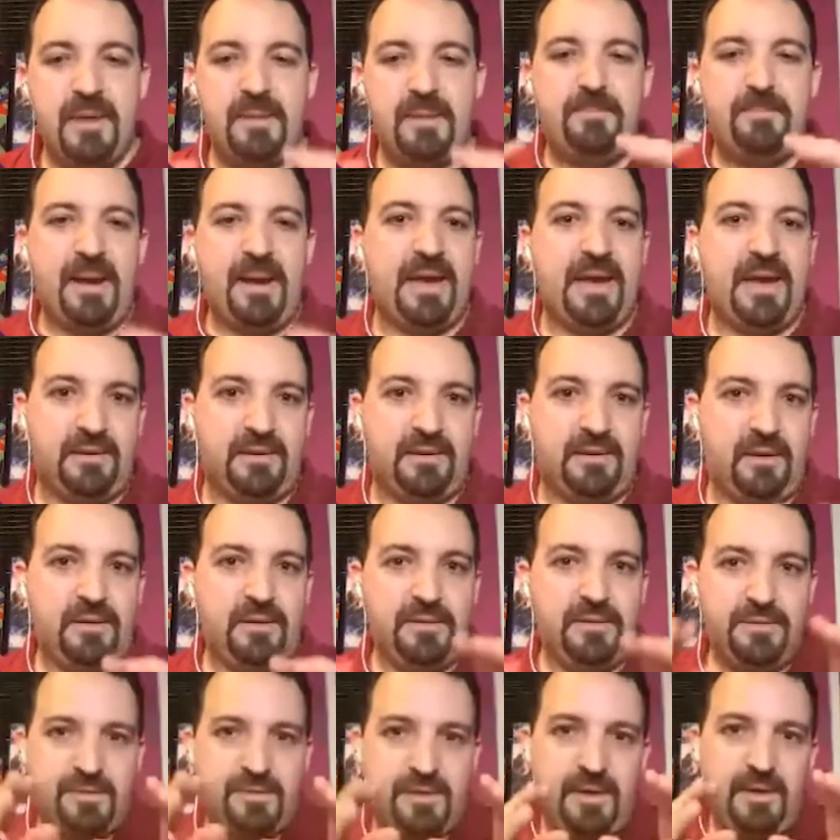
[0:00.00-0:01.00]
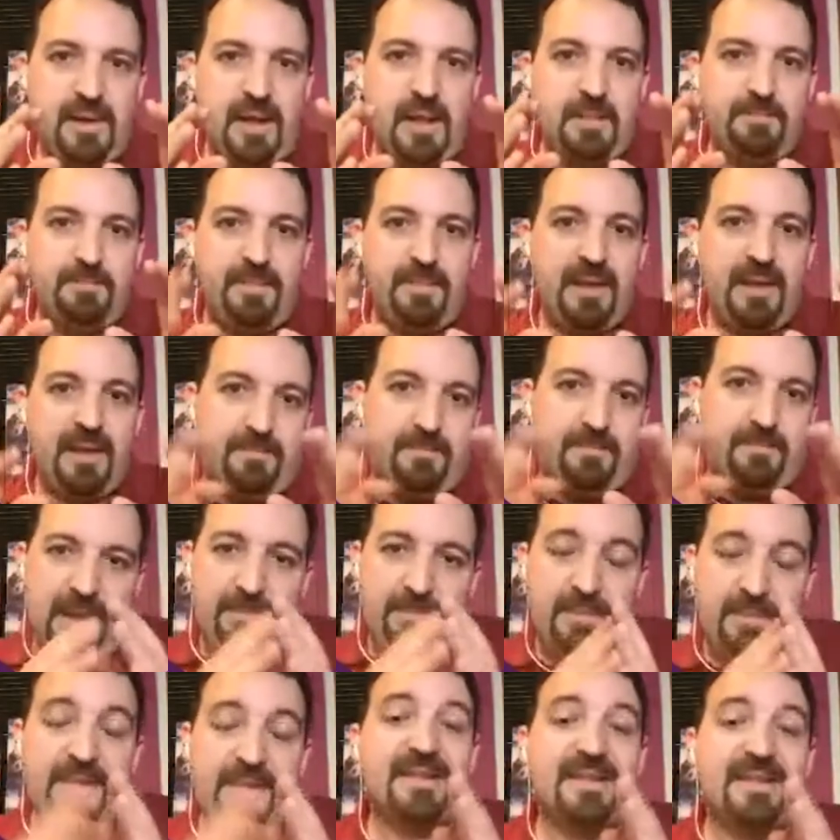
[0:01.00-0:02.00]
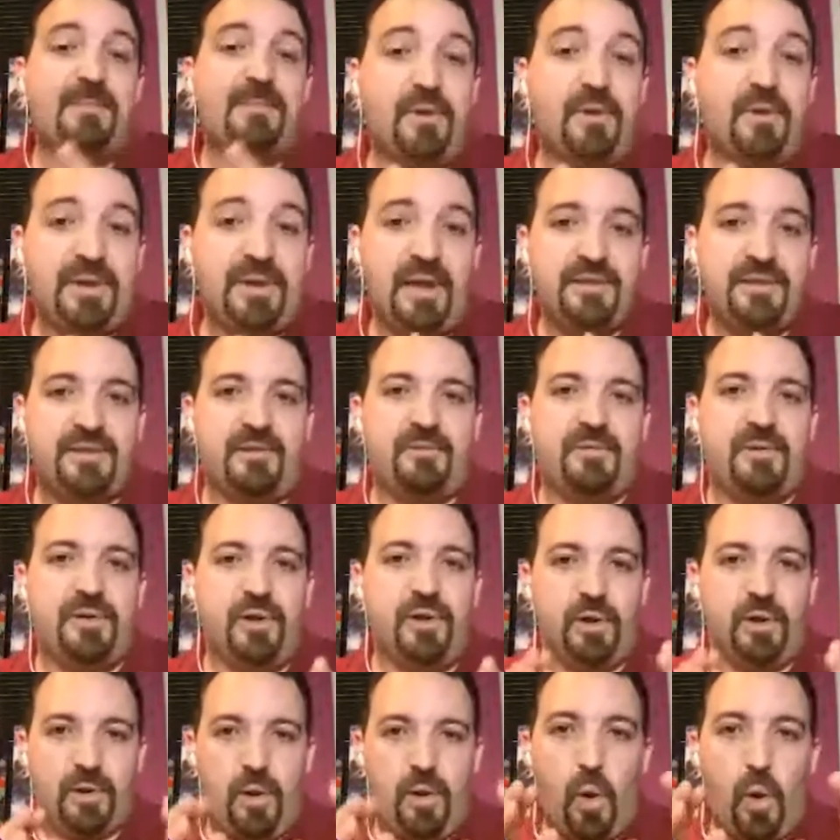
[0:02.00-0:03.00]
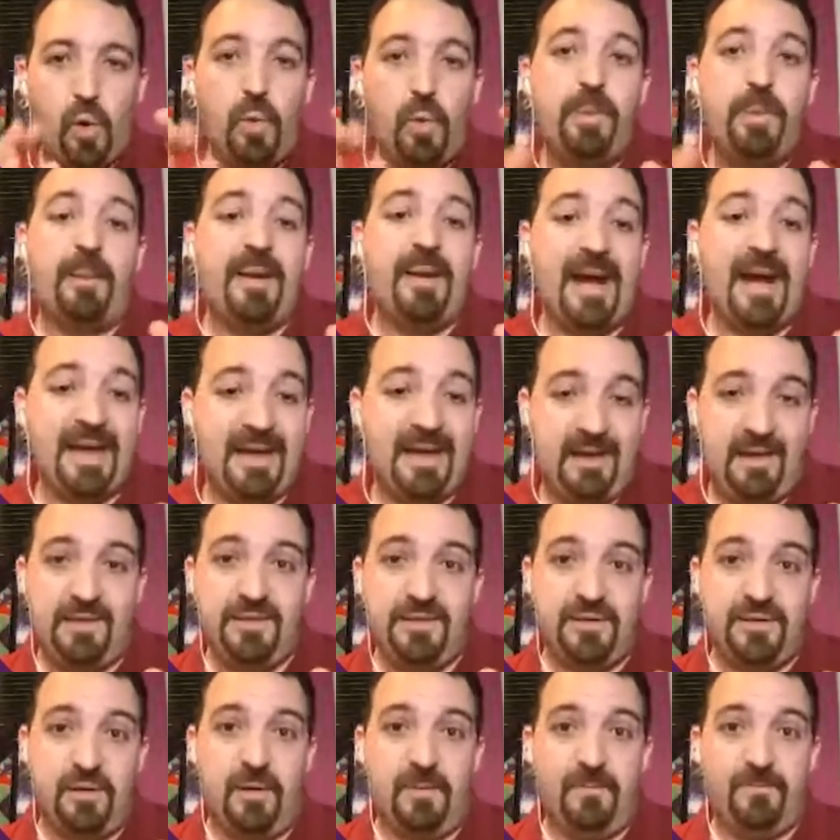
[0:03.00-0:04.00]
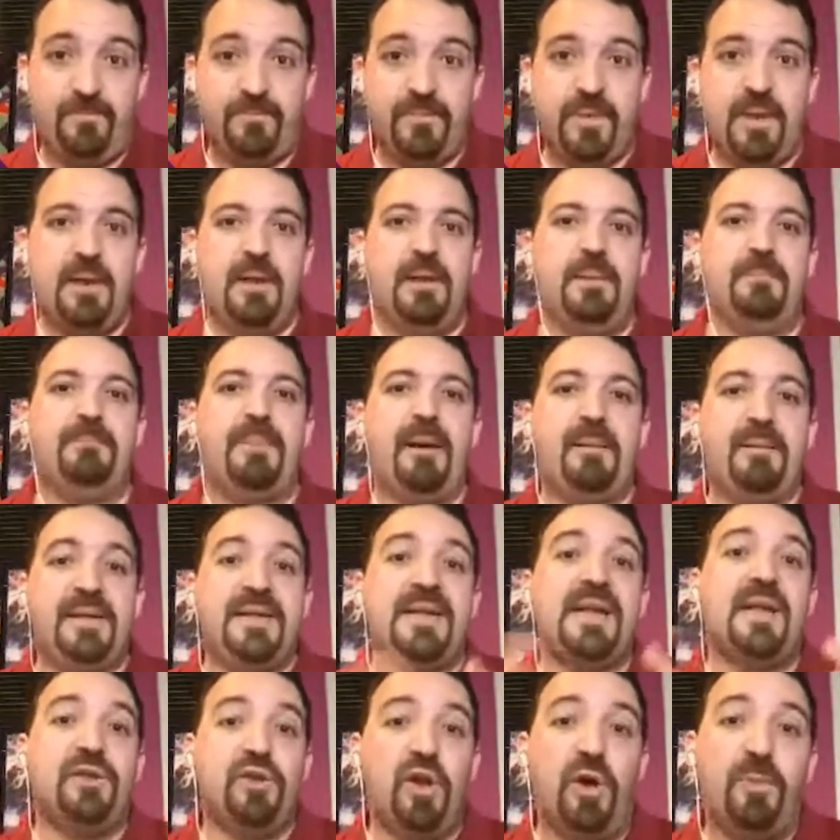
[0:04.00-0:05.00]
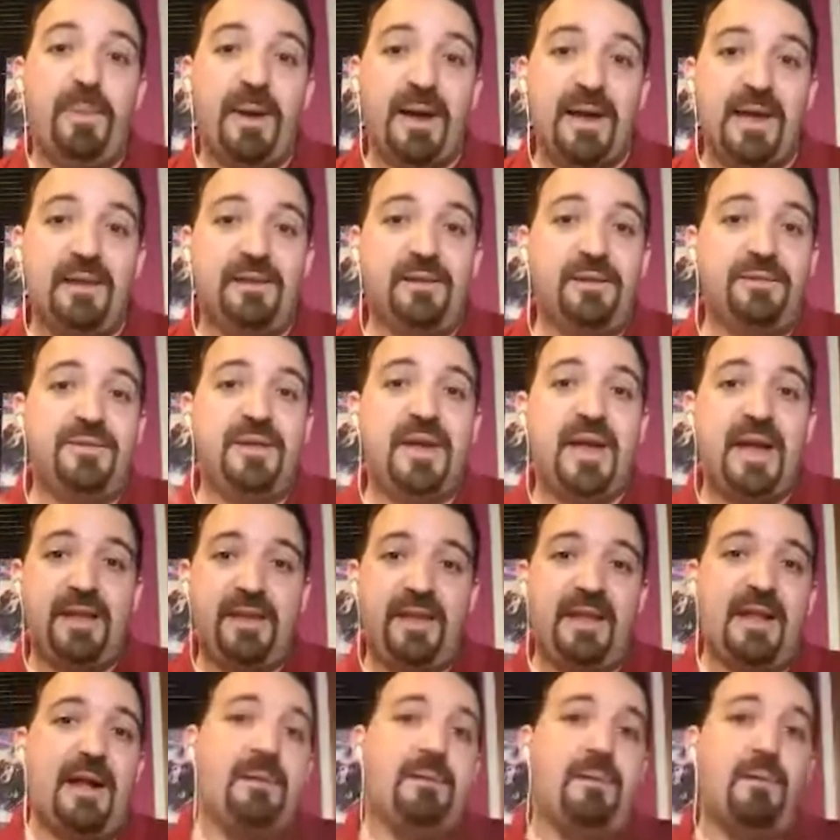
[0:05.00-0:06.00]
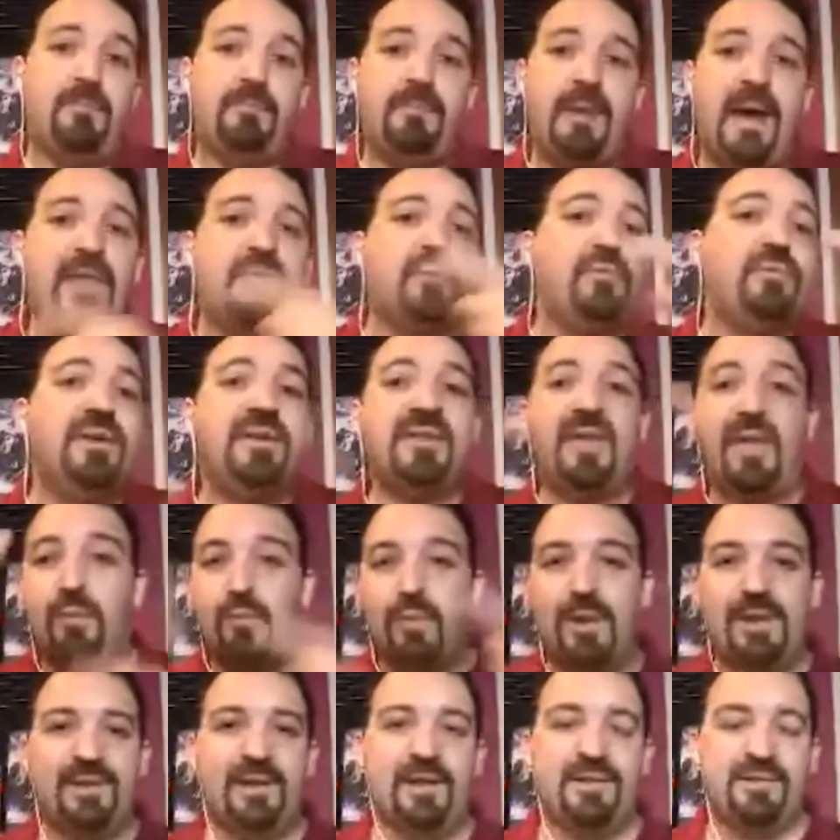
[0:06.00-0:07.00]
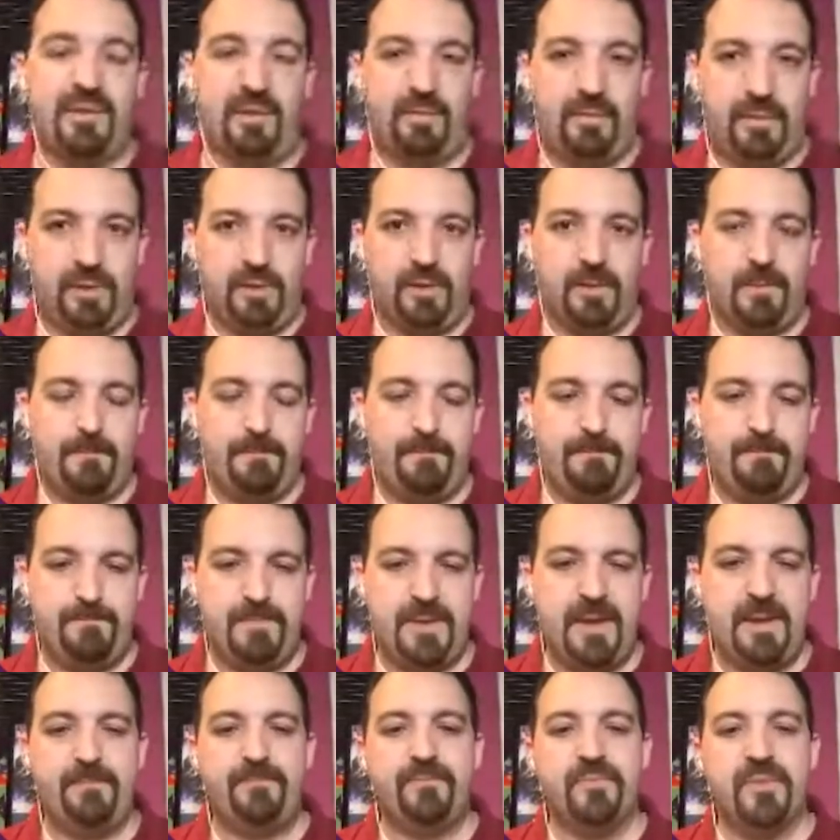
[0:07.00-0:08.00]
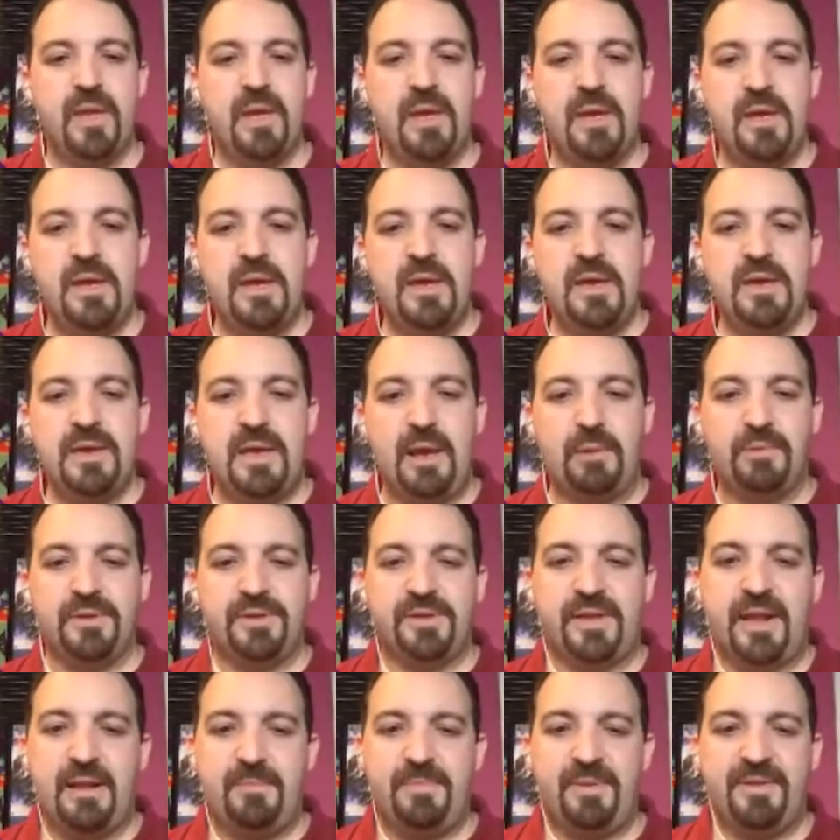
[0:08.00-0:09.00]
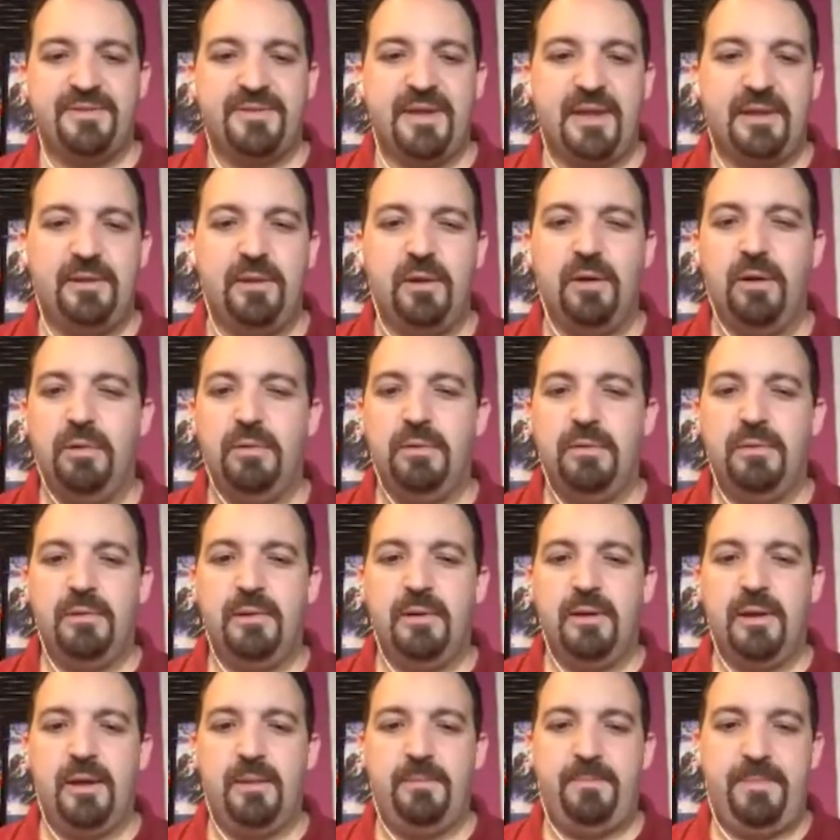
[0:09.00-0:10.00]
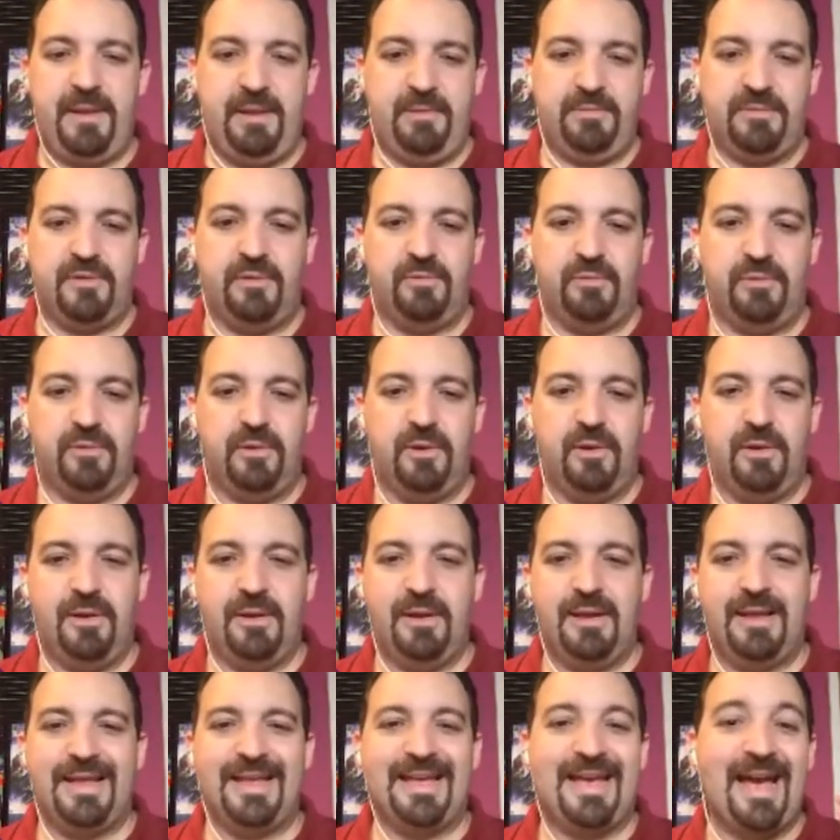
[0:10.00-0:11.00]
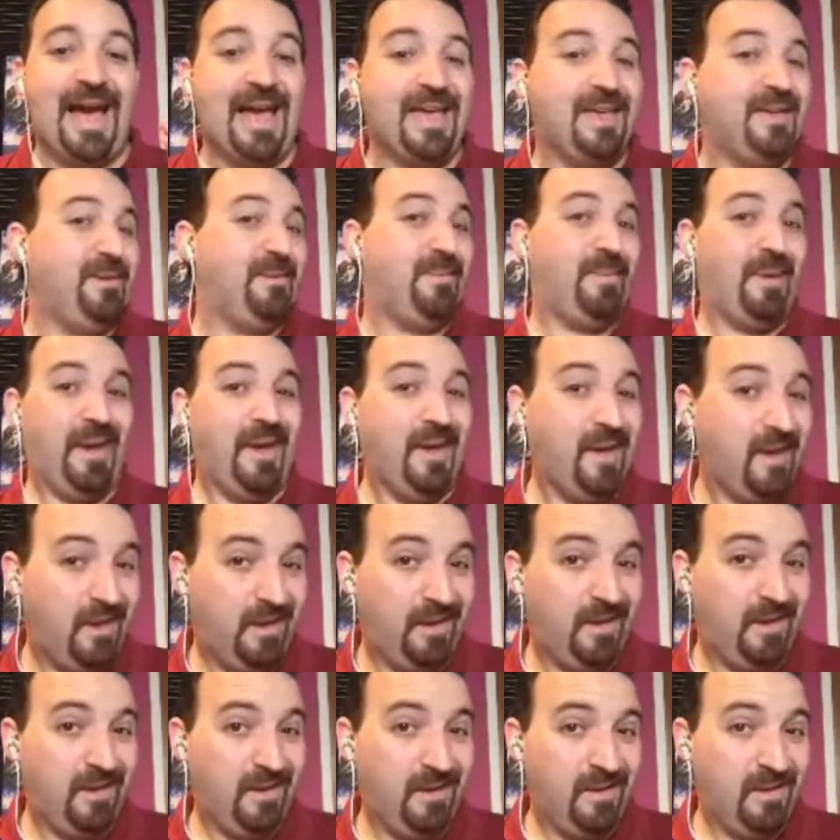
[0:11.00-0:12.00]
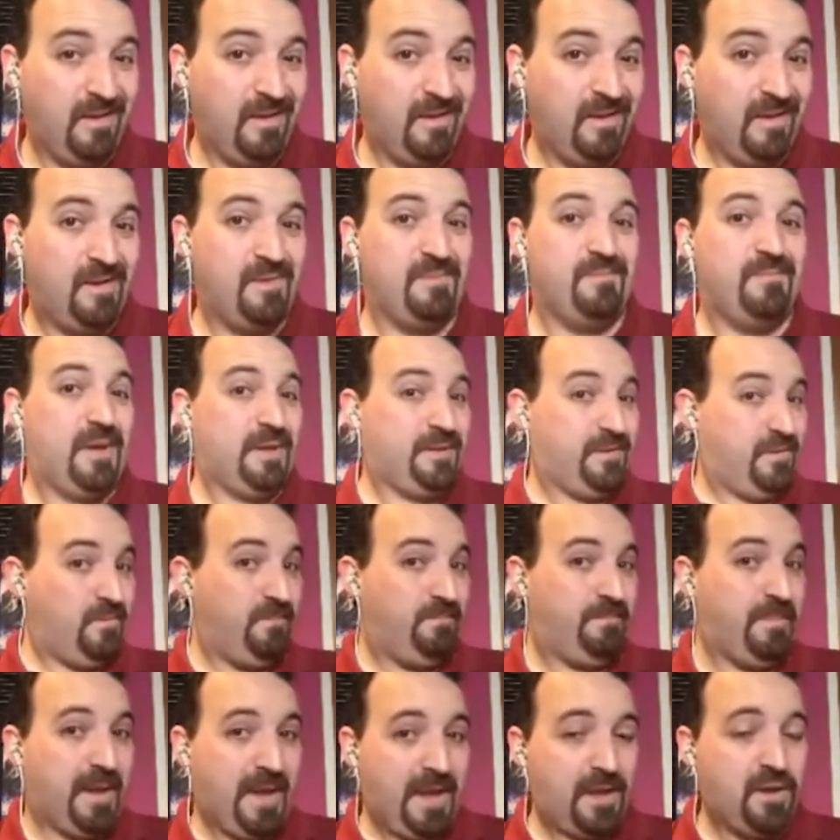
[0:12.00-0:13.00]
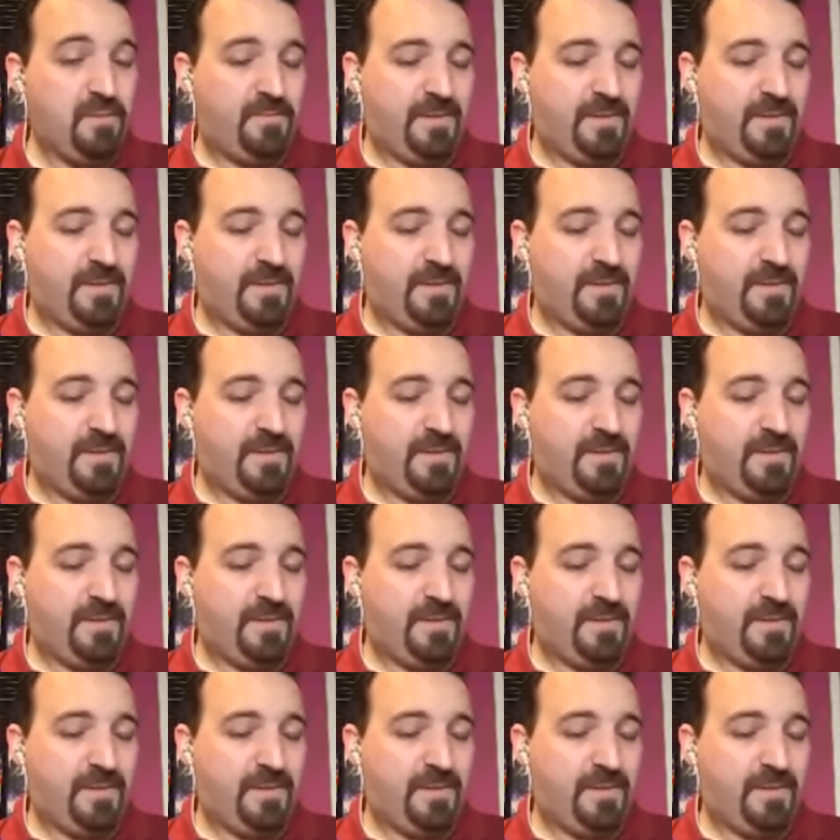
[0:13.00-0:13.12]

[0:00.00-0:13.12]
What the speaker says: for the first packets. So if the first server reply is more than that, you're going to take more time. And well, what is a kilobyte?